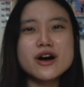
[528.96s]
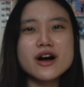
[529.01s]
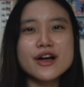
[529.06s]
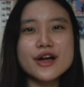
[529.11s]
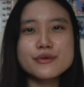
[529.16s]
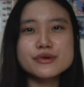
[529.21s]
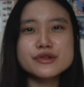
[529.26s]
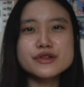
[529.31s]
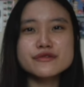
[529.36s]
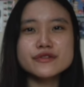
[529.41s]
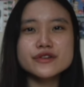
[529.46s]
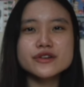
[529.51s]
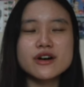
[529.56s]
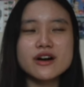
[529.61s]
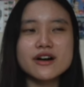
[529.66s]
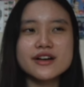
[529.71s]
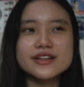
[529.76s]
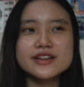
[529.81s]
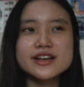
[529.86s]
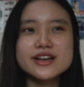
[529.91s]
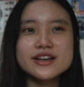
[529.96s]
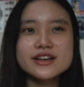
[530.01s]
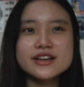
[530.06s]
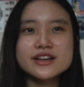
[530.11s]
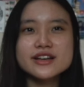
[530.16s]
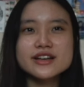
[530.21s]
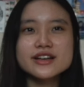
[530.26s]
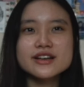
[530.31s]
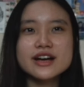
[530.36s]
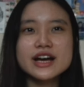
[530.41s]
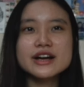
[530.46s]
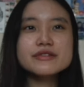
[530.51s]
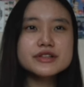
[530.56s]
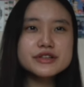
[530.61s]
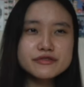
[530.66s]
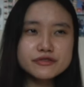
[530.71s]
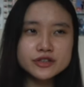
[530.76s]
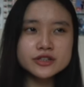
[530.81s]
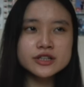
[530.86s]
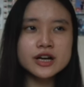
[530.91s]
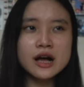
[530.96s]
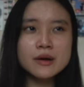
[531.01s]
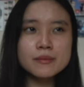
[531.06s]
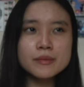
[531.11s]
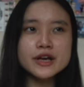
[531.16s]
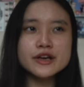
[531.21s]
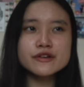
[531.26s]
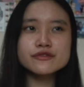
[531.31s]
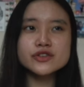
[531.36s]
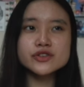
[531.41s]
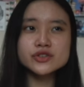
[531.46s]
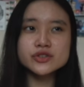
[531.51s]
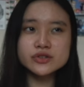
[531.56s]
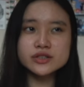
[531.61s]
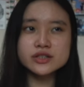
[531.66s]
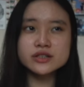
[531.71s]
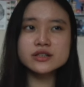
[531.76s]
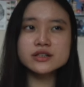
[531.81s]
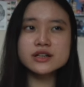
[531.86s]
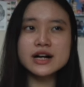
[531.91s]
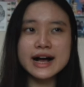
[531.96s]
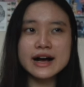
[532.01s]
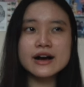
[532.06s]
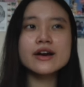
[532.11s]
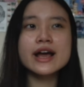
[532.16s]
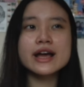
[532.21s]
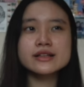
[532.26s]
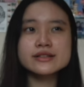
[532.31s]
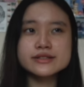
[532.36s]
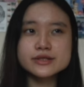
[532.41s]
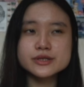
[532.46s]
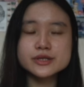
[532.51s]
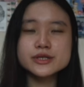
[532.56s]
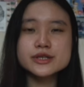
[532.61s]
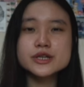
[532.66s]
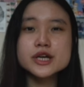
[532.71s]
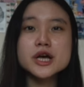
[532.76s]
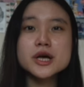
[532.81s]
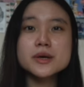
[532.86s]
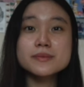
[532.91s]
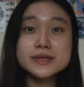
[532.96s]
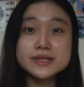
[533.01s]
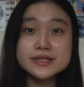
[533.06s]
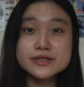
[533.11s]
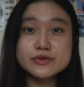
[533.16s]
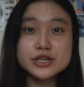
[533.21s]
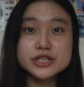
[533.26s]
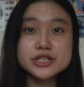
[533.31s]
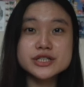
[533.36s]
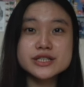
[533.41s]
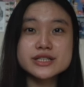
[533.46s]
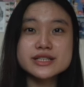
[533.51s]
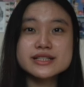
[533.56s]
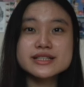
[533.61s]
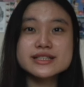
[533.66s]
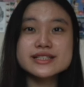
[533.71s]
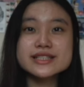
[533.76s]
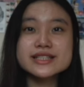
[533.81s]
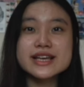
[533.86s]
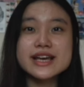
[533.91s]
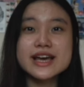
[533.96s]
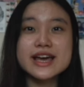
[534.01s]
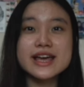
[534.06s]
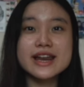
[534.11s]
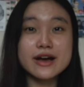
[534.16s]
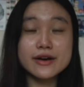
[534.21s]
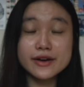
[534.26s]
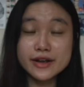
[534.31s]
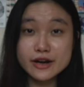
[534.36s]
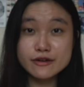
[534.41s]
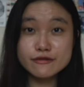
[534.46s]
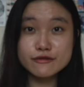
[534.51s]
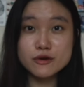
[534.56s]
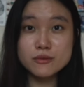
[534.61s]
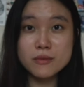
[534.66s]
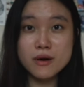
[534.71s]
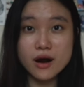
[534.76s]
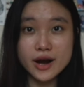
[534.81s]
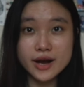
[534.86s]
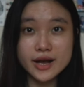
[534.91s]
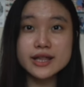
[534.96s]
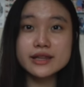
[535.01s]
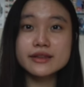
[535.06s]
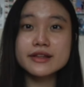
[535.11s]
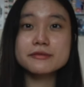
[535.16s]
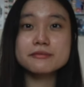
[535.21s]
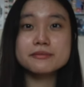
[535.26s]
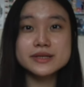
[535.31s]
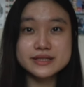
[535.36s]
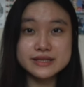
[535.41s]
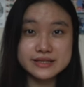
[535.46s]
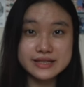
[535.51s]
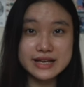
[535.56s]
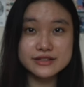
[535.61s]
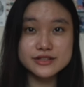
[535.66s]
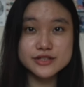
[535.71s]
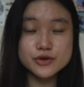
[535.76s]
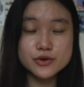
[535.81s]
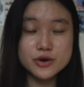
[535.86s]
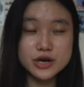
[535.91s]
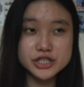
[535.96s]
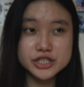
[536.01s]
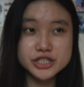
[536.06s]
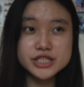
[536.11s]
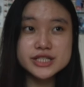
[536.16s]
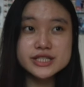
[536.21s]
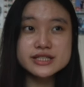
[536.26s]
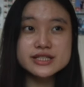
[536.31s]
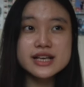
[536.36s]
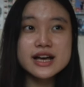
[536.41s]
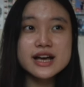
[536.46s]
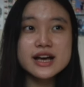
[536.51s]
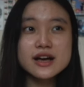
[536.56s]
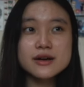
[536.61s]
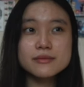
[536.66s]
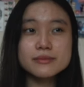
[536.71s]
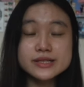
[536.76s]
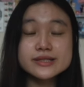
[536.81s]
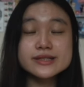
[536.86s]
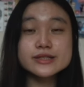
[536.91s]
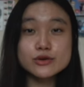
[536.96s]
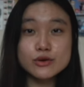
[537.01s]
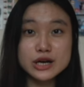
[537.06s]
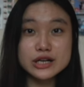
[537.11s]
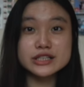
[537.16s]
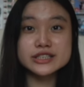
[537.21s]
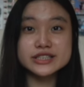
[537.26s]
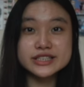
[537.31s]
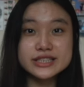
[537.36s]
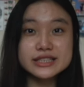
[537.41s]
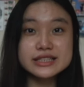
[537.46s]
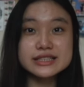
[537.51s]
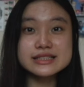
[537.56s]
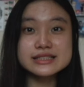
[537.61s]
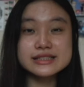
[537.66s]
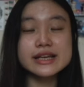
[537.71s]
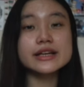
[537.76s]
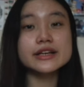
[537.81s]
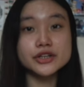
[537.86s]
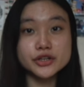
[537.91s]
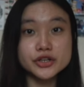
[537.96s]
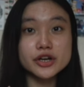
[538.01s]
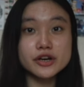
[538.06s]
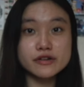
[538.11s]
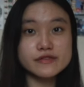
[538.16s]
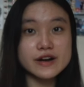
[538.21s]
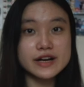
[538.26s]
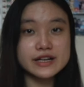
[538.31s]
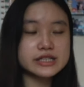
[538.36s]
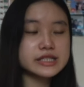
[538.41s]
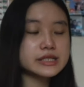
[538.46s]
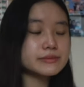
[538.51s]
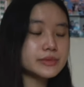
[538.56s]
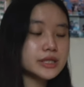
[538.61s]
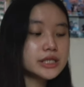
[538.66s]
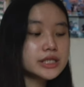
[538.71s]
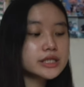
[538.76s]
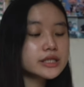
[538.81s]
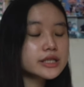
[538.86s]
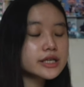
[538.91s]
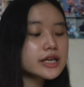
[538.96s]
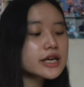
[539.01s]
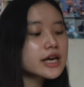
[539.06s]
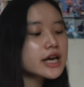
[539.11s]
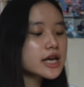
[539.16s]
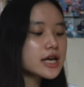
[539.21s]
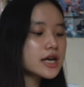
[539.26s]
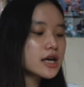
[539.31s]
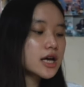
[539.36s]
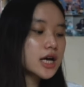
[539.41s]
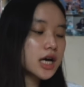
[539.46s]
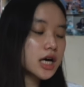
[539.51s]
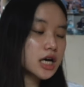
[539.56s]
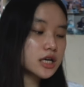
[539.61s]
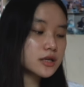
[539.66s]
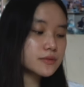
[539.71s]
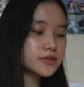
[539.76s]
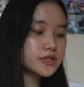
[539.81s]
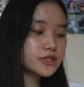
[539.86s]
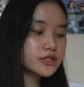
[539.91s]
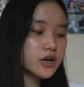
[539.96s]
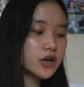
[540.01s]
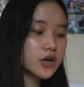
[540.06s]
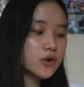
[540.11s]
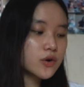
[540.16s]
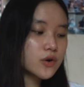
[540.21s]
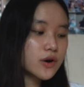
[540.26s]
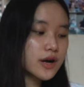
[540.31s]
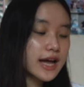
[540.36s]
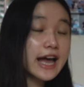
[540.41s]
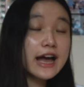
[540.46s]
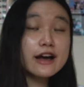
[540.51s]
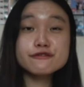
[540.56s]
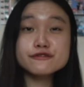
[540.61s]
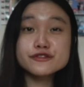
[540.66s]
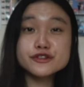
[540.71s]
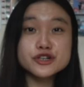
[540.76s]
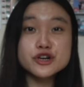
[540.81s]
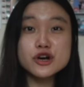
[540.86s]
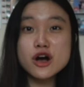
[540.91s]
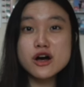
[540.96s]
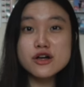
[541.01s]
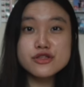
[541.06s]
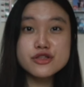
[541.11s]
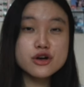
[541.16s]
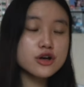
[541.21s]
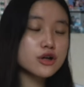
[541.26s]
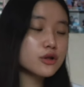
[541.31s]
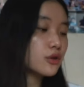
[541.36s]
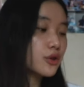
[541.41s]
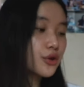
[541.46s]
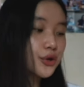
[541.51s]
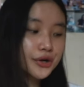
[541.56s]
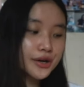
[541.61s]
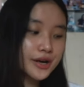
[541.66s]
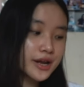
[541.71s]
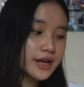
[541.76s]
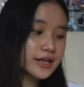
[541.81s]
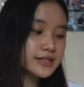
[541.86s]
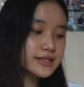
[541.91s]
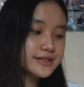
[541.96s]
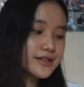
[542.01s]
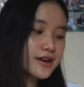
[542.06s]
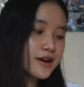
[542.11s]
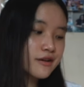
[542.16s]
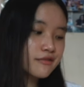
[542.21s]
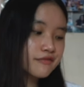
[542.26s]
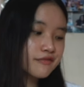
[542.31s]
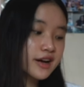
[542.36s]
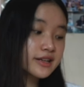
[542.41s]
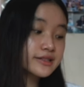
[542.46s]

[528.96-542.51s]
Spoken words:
really forgot, but if you Google how to answer business questions and how to get a full mark and like business questions, then you're gonna find it immediately. So after all the learning and stuff, I'd